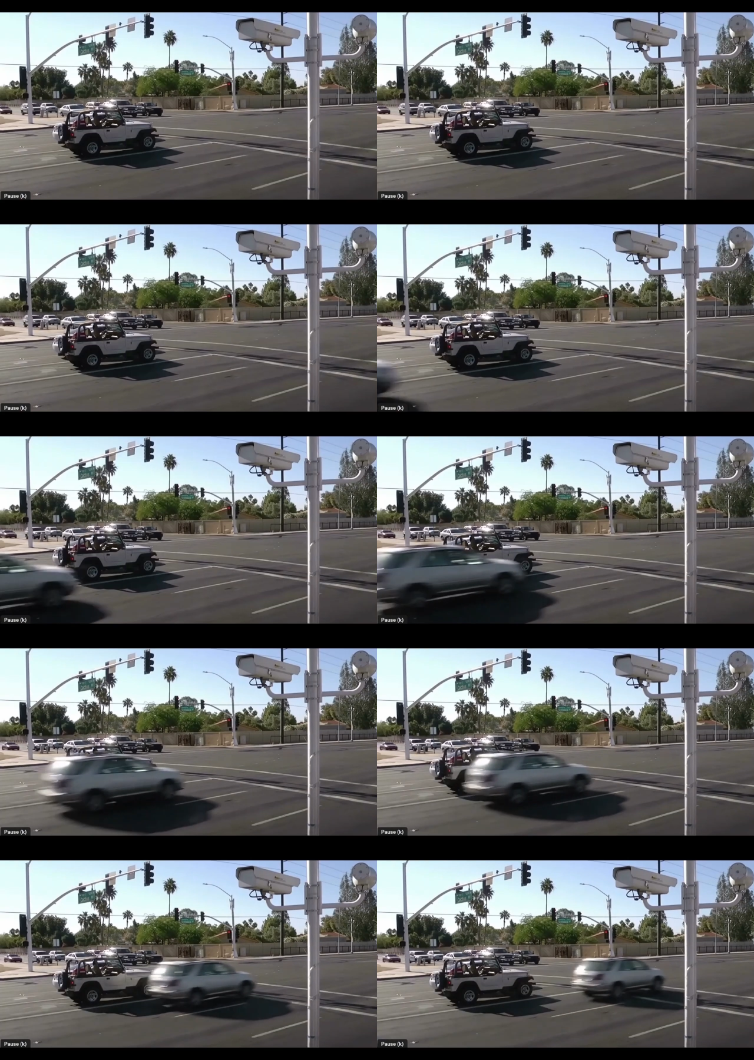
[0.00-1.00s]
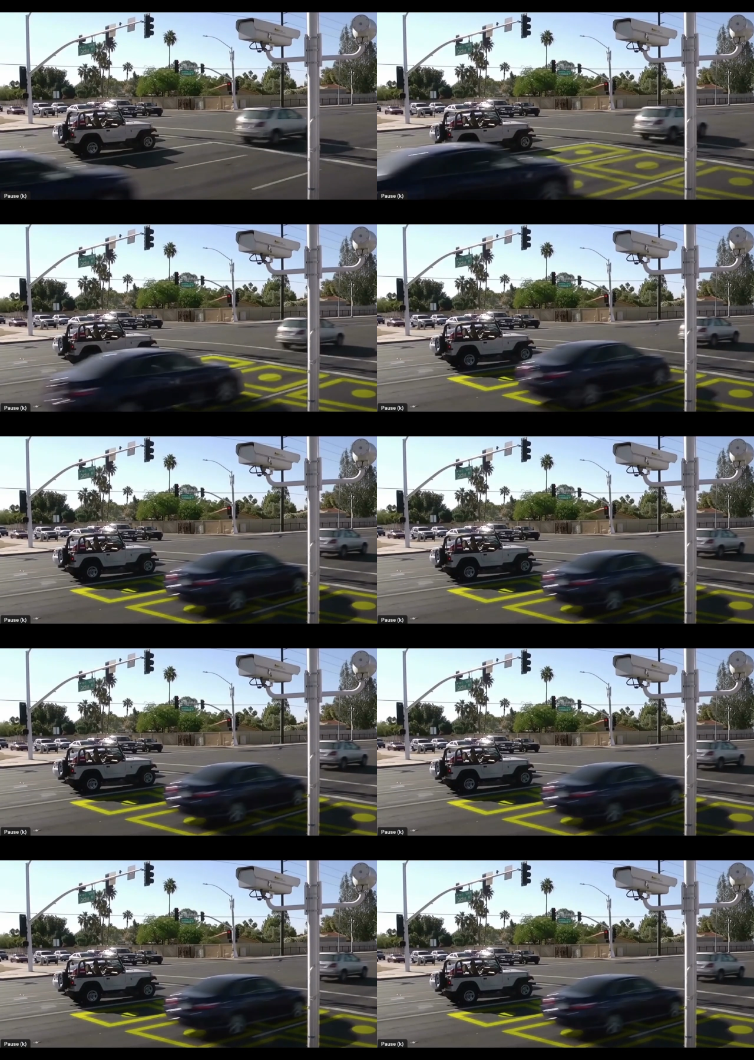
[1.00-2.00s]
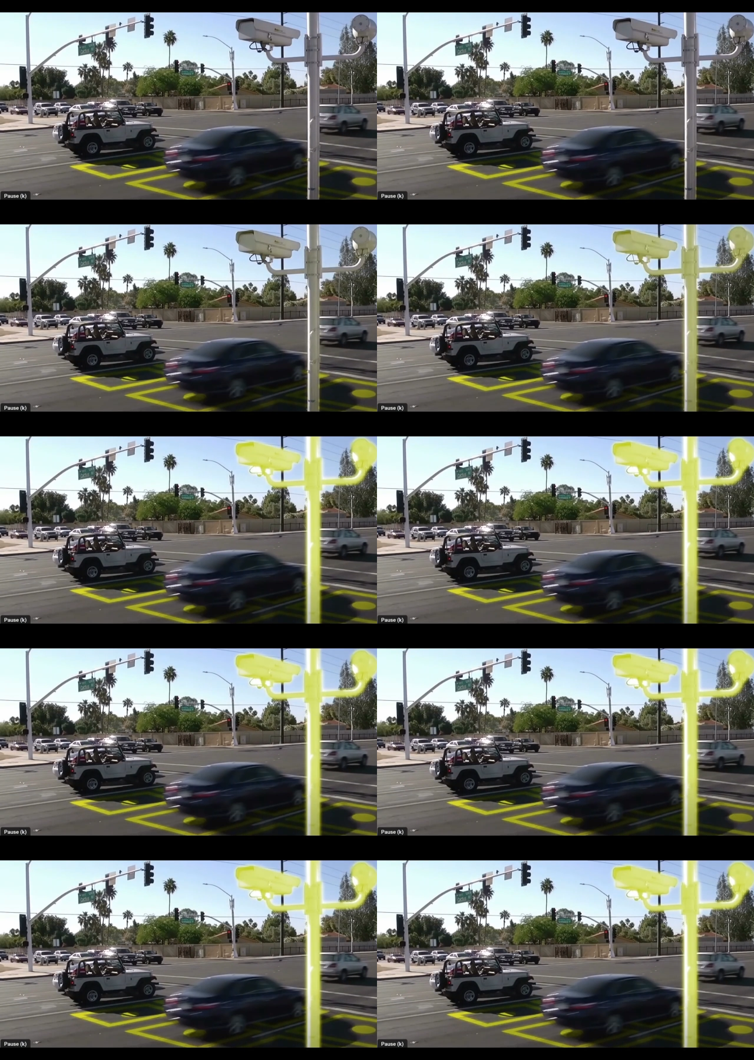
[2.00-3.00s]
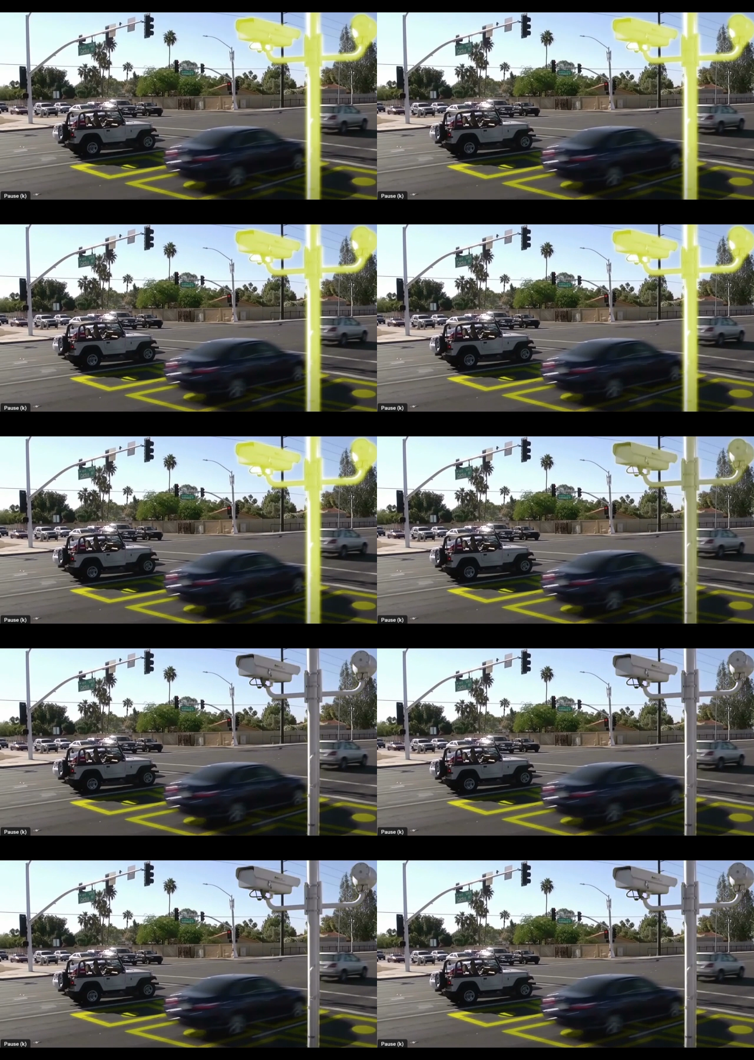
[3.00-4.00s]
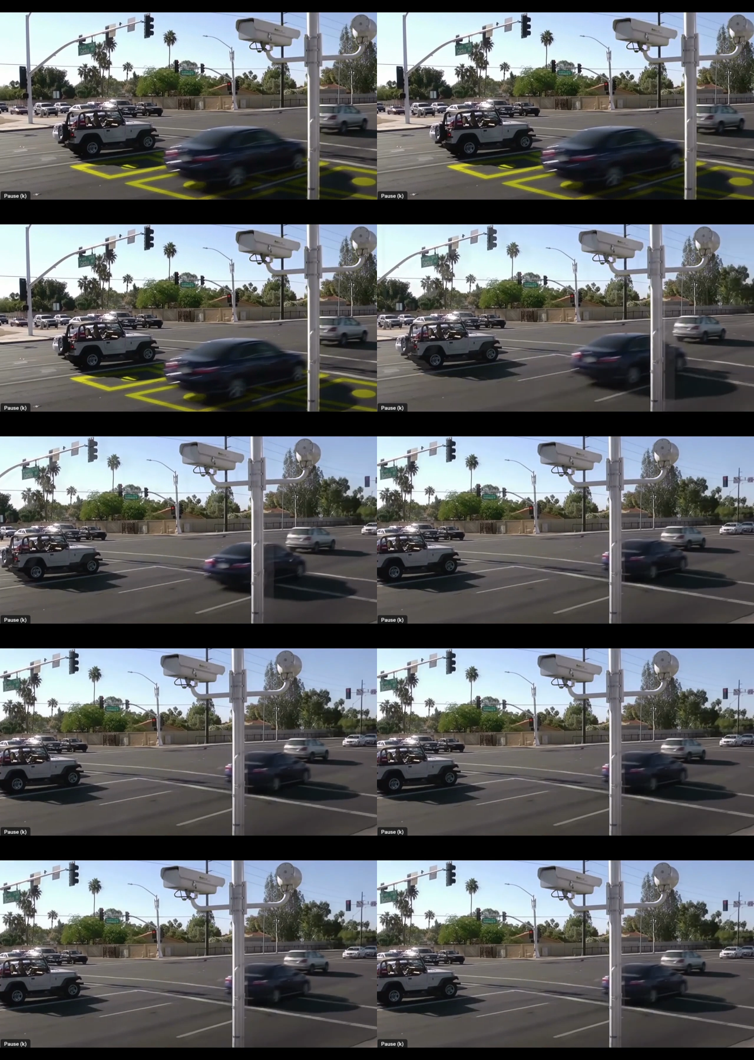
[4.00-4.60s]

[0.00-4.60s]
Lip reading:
Nobody's mouth can be seen.